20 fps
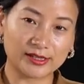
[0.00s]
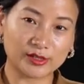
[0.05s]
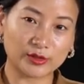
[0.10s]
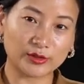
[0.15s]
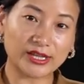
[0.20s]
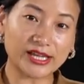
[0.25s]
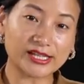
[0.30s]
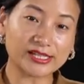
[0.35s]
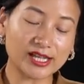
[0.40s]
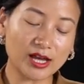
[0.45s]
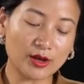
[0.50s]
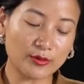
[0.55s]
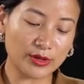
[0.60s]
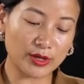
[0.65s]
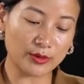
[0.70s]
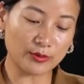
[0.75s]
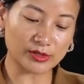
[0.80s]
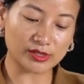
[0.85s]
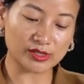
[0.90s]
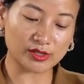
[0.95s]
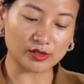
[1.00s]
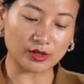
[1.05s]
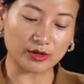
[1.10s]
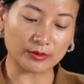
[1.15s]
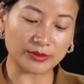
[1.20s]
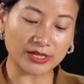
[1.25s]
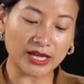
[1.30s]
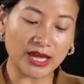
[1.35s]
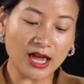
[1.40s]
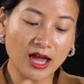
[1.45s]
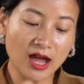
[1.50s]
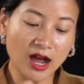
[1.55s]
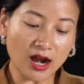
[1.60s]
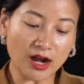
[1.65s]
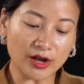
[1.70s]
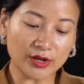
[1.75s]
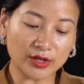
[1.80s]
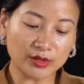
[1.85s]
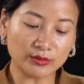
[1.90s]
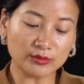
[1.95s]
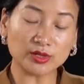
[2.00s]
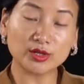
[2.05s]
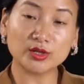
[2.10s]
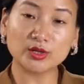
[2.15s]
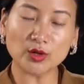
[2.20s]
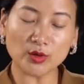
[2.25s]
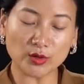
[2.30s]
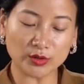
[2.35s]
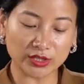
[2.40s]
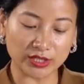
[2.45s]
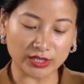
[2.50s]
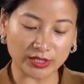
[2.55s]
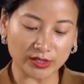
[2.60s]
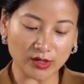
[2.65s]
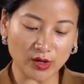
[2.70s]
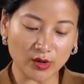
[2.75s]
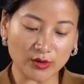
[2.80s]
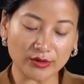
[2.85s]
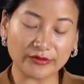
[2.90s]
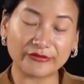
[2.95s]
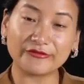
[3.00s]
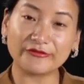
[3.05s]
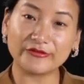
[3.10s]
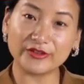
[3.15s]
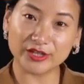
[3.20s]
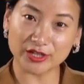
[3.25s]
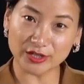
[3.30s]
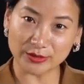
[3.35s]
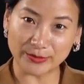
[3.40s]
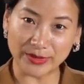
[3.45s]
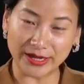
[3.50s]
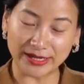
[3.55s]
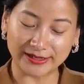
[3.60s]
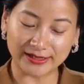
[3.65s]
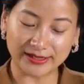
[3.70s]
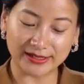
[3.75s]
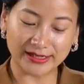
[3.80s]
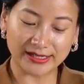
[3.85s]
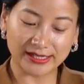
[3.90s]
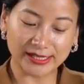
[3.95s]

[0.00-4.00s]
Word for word: So that's how he was stopped. Are you a courtier or a fisherman?